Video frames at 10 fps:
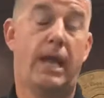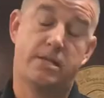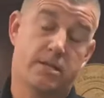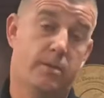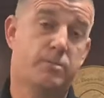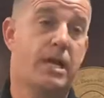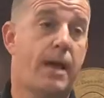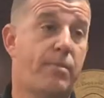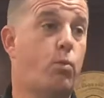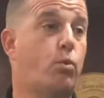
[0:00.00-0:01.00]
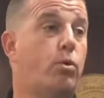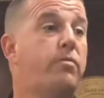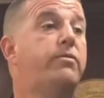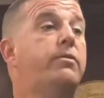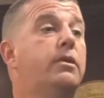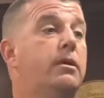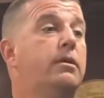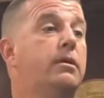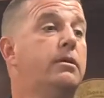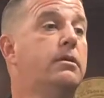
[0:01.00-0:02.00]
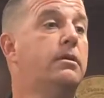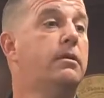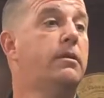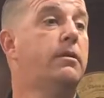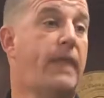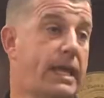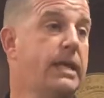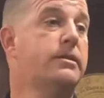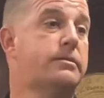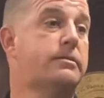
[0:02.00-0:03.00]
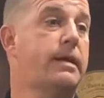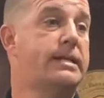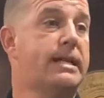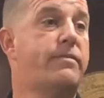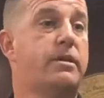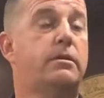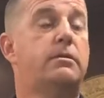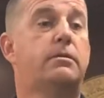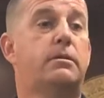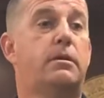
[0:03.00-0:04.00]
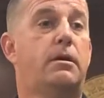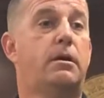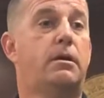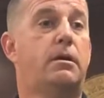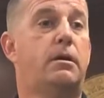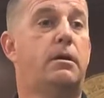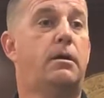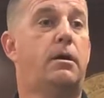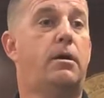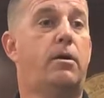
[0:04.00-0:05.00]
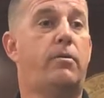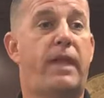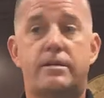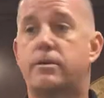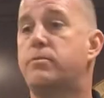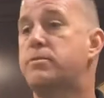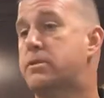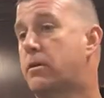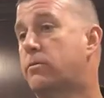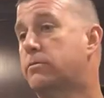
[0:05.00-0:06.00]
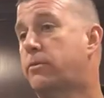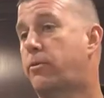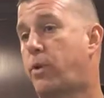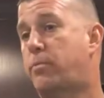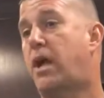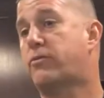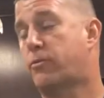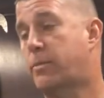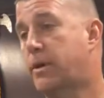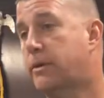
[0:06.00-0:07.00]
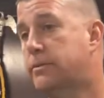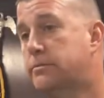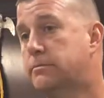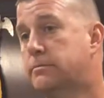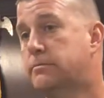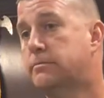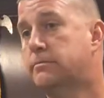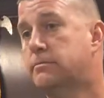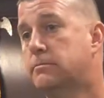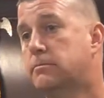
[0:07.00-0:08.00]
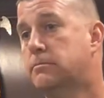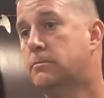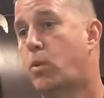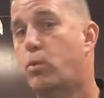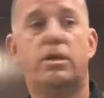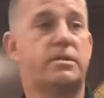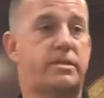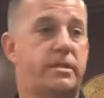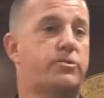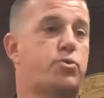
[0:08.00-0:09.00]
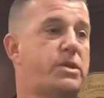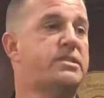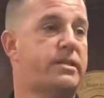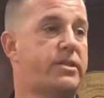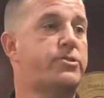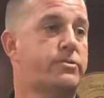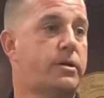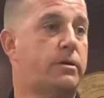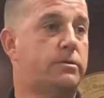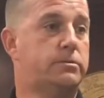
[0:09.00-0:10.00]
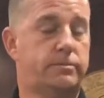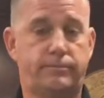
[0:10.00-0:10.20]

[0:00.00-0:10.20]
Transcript: And sometimes the wolf, they get us, as evident on that tombstone 3 blocks from here. Will is still 26 years old.